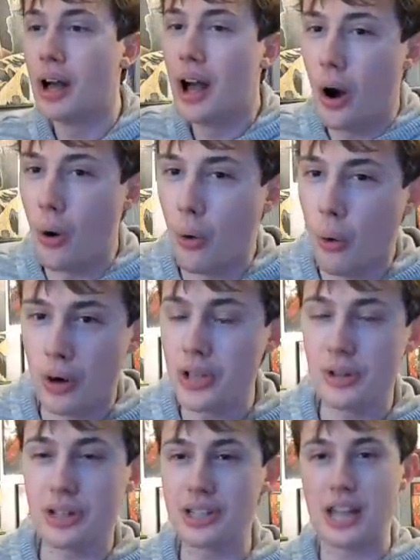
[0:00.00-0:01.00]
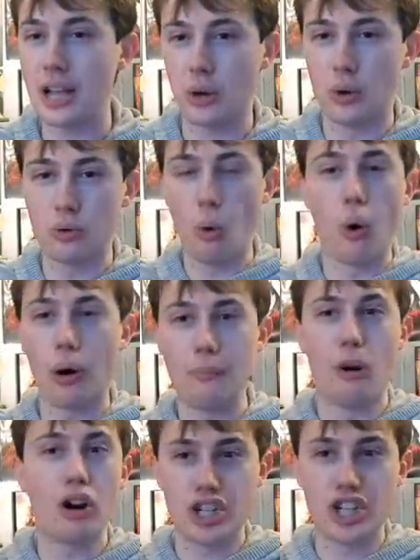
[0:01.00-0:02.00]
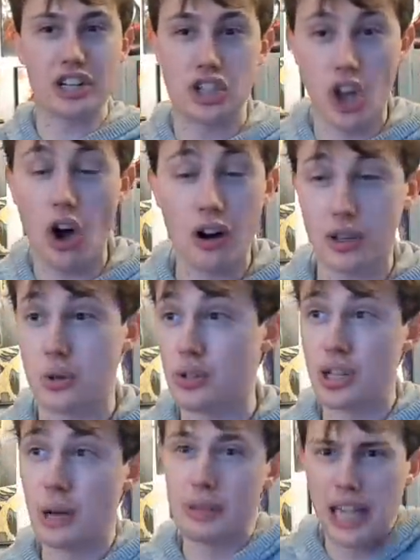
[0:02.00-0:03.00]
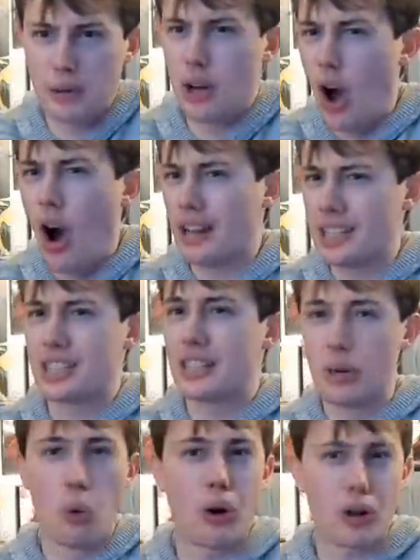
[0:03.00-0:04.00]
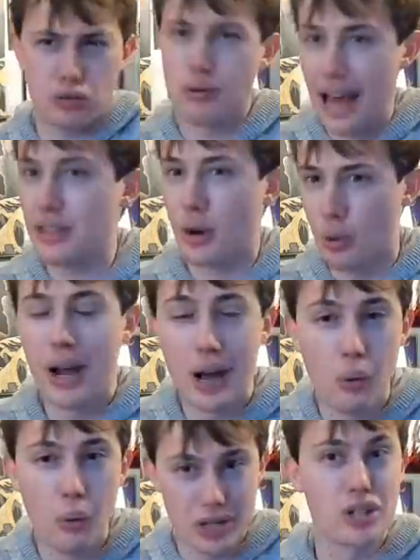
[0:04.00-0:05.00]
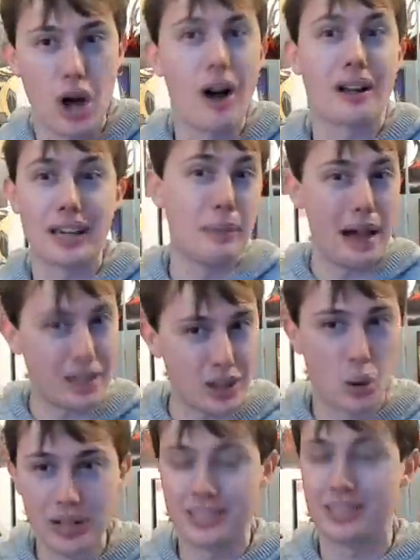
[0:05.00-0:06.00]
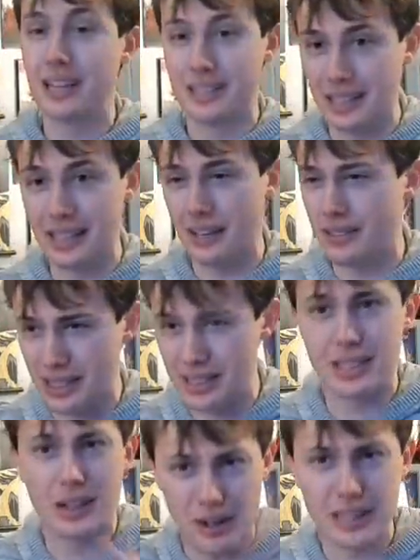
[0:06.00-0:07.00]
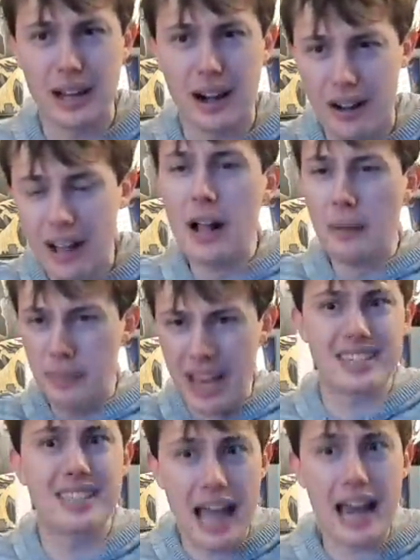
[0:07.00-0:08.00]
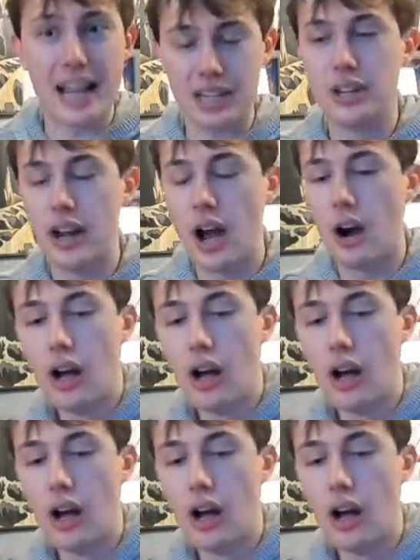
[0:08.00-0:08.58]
Or, or you could just take old war marching songs or something. It would honestly work rather well when you're talking about the Quincy's and get, considering their aesthetic. You know,